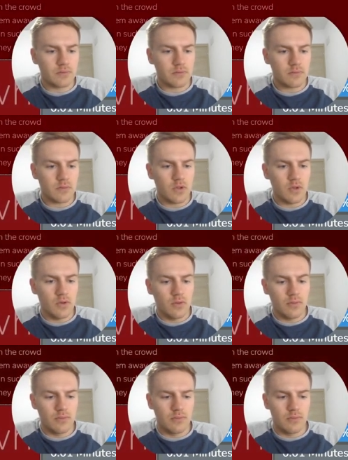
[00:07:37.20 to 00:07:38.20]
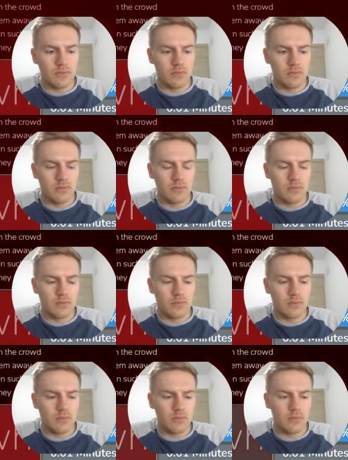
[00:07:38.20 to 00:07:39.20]

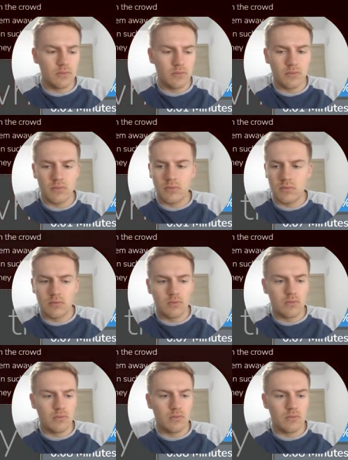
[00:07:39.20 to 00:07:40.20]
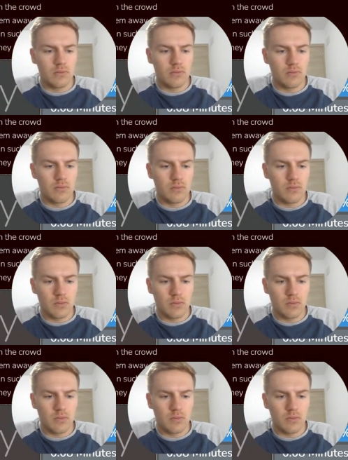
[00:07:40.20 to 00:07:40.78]
No one is speaking in this clip.